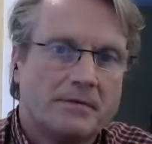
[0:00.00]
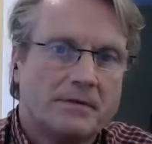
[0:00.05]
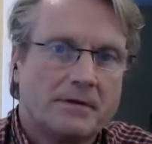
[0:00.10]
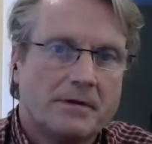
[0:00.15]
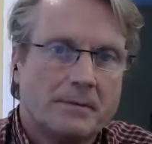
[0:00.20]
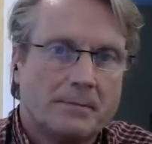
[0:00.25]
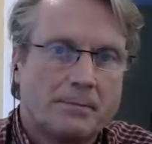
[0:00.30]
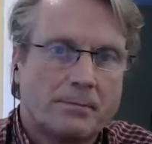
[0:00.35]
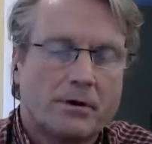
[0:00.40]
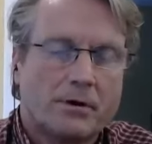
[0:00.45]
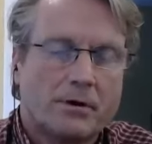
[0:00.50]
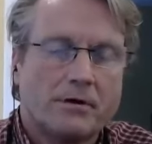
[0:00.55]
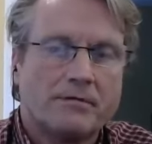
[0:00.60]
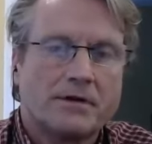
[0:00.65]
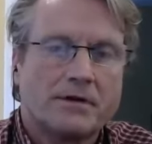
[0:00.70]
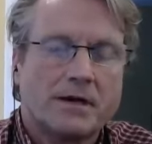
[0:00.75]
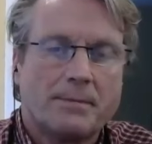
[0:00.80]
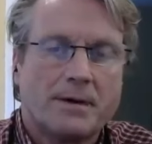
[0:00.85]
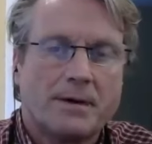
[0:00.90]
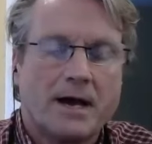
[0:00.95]
approving
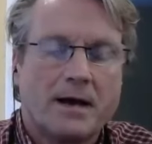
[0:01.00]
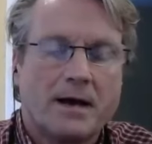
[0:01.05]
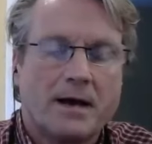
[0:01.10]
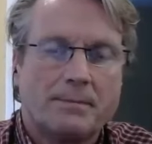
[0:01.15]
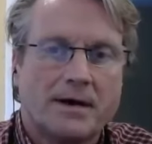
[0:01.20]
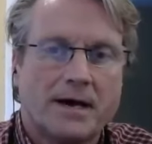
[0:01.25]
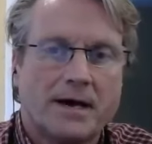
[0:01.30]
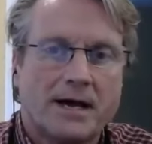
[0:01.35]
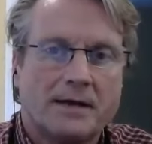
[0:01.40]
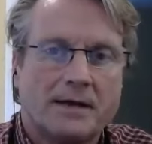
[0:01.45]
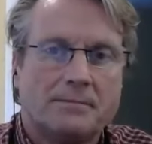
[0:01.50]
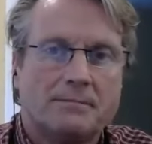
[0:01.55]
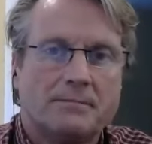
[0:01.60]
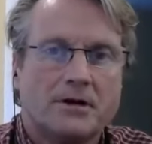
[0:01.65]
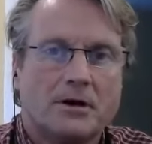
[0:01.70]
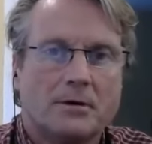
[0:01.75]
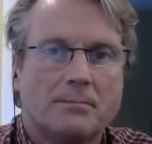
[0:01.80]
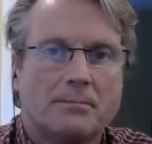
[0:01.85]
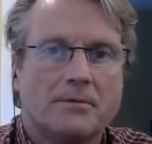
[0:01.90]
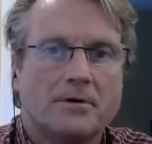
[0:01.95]
a pipeline,
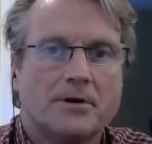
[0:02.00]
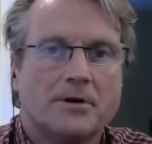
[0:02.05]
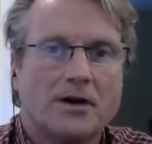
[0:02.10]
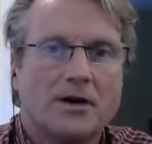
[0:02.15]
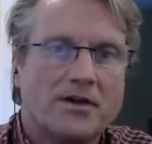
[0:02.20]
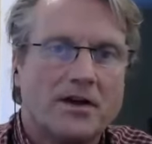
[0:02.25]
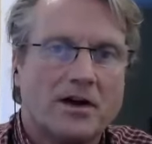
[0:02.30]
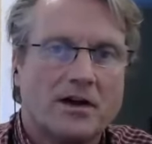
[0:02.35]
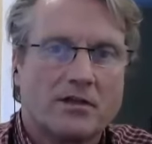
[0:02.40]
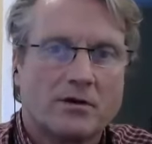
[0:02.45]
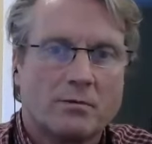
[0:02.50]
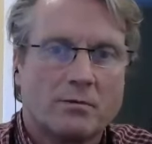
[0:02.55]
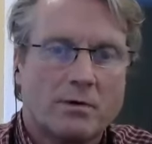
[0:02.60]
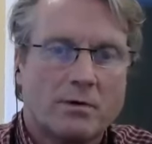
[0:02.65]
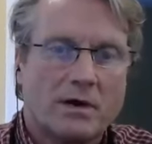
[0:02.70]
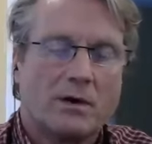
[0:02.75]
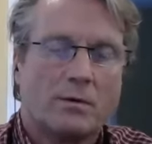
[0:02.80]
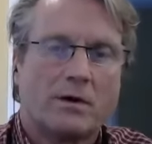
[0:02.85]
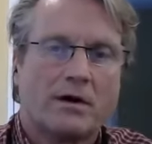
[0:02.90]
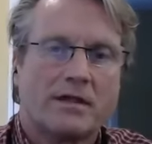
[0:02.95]
look the other
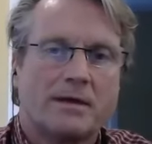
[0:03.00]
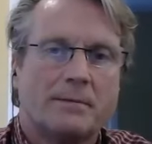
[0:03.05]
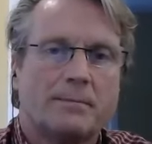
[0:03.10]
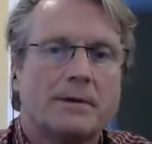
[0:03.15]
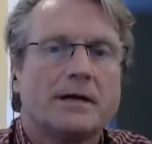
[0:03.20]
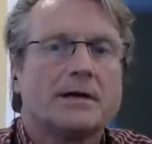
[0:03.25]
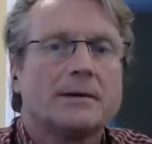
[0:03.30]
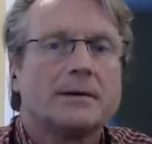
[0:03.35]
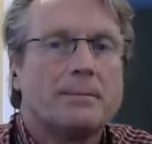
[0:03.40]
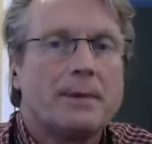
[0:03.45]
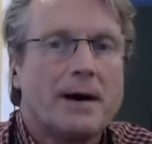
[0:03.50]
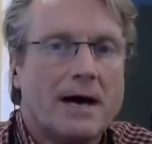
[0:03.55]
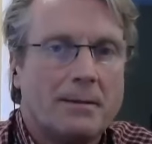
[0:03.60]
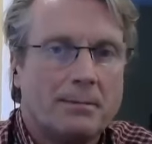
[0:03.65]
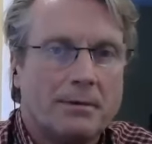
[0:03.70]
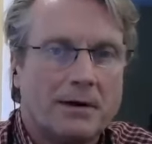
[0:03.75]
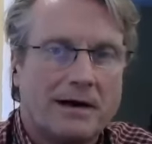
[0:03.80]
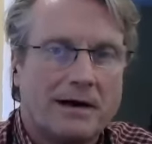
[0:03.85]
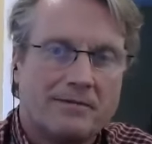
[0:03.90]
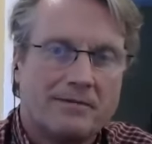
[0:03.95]
way while they build a
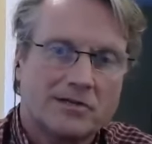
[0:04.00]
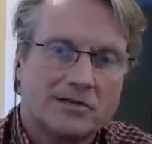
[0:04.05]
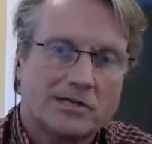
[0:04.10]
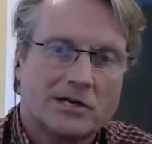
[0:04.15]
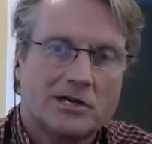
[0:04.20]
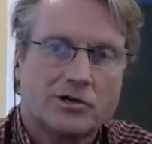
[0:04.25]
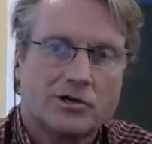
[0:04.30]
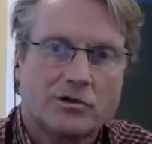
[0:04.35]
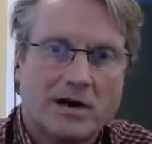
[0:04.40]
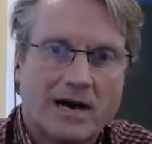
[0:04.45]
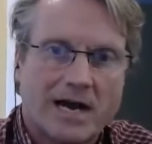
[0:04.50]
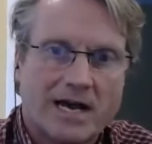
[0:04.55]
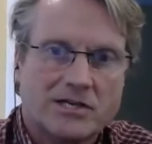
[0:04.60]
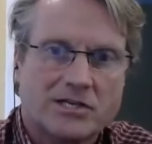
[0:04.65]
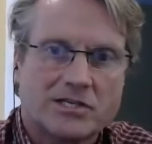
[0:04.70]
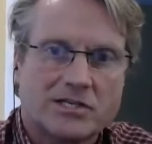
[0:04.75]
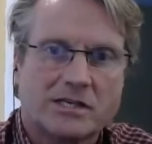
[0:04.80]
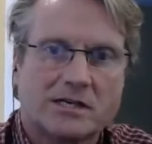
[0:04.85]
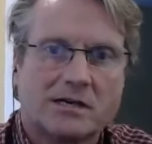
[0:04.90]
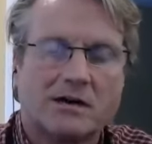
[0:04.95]
pipeline that's going to
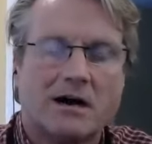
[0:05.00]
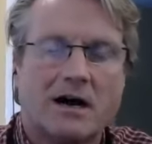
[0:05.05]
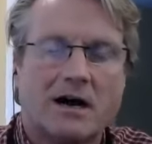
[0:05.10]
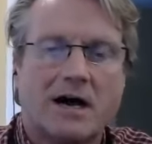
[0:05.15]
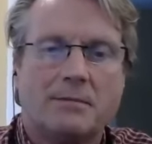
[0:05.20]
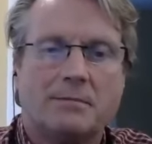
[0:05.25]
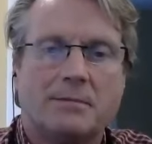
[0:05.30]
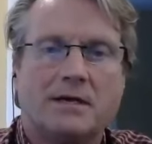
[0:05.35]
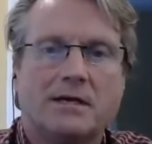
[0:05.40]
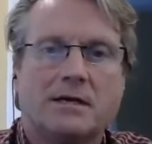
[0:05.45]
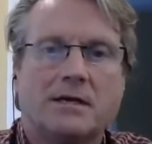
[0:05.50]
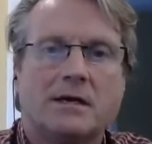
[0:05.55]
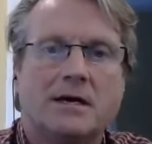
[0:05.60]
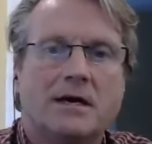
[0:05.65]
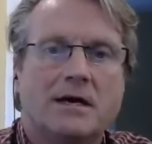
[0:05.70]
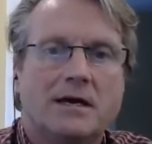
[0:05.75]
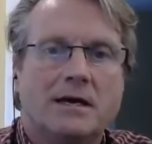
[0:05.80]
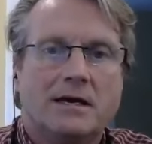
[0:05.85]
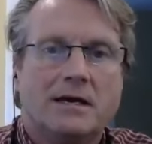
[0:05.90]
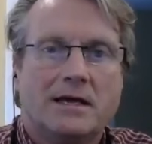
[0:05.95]
trash the climate
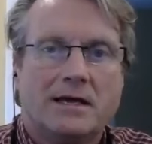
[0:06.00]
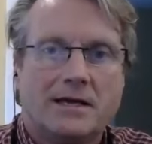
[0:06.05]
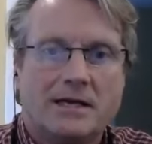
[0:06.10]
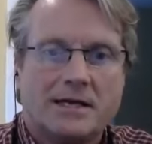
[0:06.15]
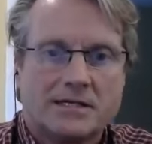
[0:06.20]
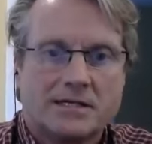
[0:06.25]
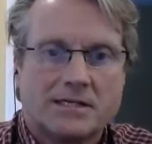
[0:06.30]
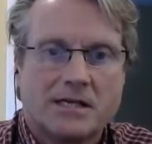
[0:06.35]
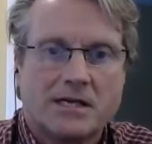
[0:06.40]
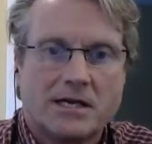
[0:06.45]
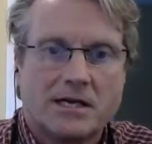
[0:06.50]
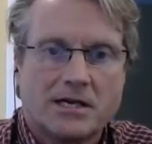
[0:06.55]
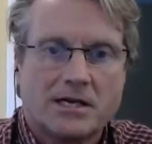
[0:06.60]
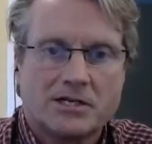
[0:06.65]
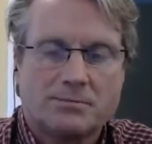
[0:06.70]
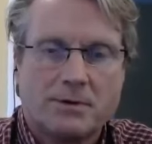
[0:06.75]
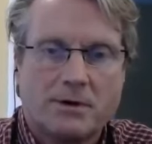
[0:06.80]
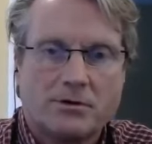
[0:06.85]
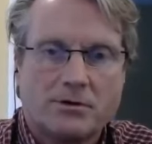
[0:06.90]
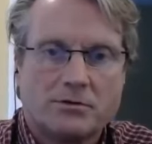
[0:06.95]
and it's going to
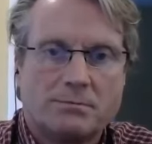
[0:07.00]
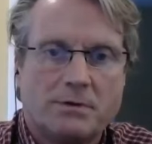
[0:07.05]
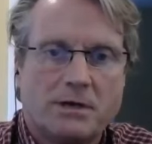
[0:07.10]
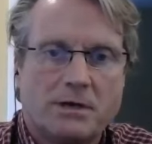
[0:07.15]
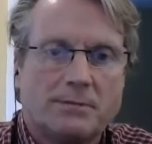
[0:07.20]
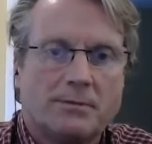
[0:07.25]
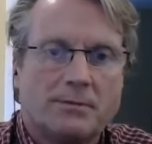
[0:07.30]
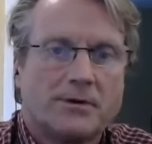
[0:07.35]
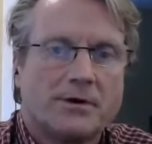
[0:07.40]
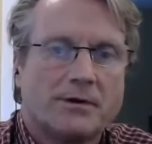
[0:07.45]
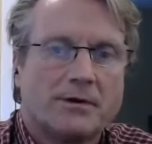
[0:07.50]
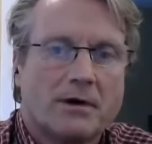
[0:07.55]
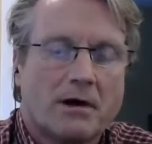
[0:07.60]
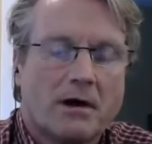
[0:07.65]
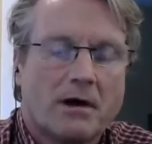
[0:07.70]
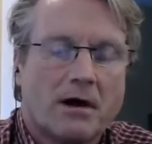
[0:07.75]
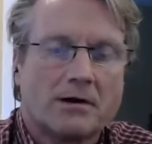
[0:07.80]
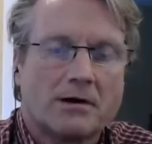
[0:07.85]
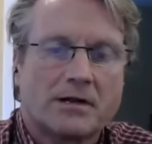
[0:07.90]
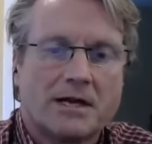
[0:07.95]
expose people to
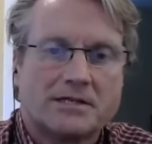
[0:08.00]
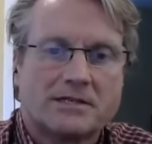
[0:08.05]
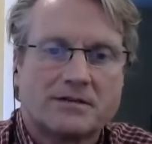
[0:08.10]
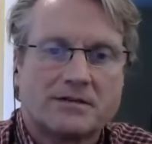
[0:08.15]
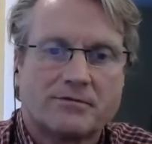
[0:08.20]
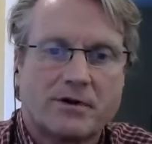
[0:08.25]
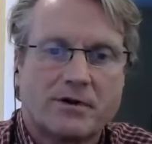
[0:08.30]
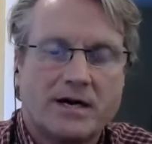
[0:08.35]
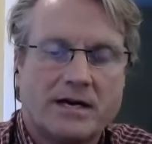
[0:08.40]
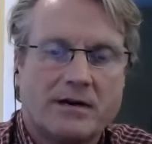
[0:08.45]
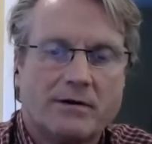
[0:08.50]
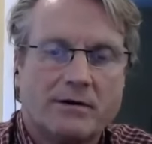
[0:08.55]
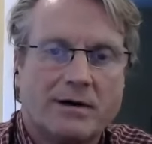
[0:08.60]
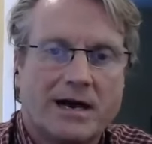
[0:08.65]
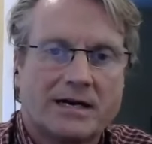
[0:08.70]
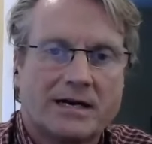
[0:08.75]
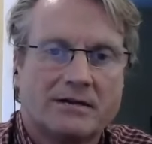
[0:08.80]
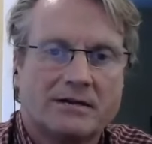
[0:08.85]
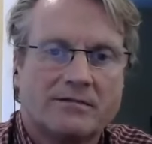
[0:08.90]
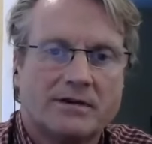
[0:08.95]
all kinds of
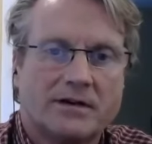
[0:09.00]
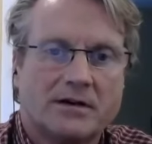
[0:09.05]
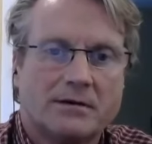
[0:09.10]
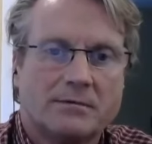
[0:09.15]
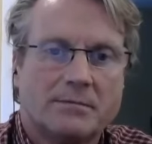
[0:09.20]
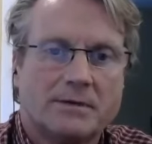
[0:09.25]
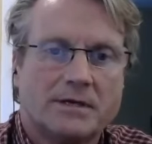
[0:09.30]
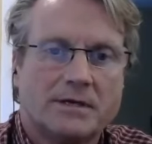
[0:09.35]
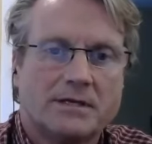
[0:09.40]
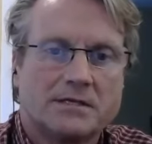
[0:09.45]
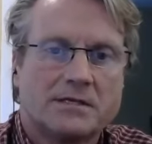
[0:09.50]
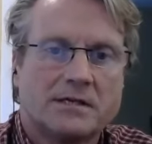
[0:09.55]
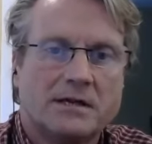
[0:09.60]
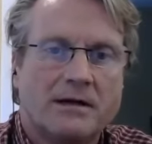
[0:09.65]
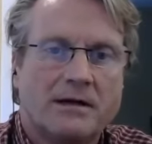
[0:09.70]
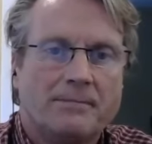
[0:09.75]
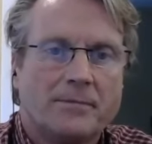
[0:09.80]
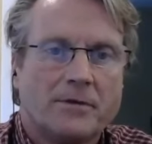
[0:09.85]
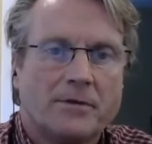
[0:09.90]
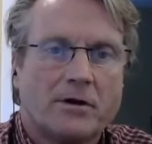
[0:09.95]
radioactive elements.
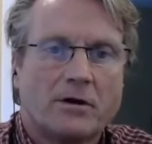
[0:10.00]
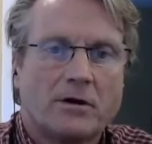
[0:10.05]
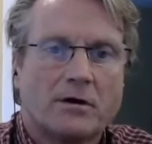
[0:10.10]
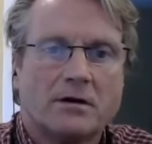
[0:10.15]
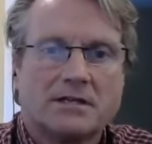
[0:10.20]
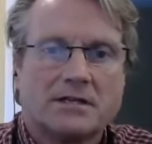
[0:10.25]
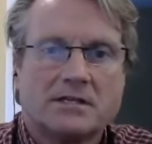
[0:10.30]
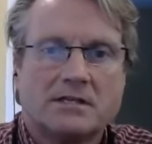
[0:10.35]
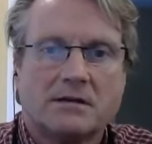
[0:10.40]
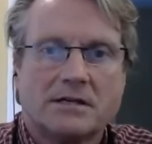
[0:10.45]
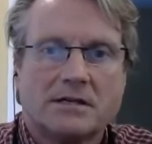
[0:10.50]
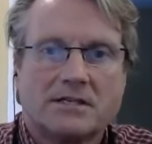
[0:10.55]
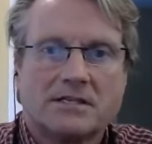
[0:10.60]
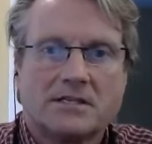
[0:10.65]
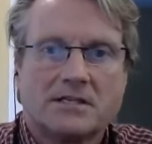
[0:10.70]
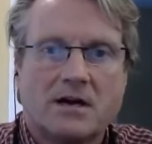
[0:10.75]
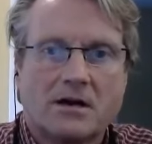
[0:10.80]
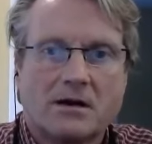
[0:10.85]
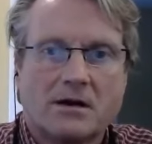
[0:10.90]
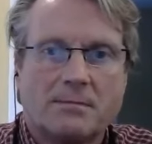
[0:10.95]
Or let's
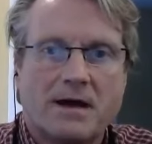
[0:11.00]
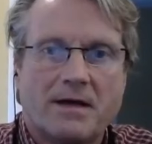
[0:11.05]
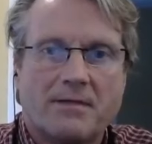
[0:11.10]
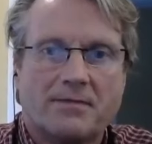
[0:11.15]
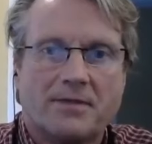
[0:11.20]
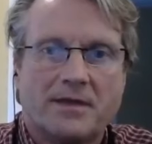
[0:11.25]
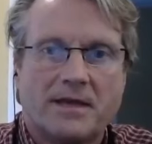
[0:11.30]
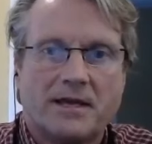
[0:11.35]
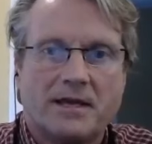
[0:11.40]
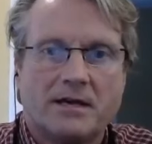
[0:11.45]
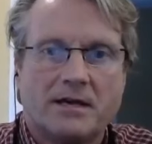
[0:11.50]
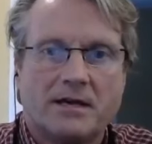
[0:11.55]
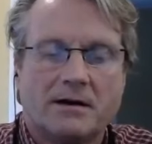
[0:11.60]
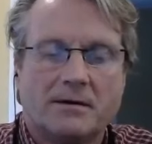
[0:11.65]
talk about the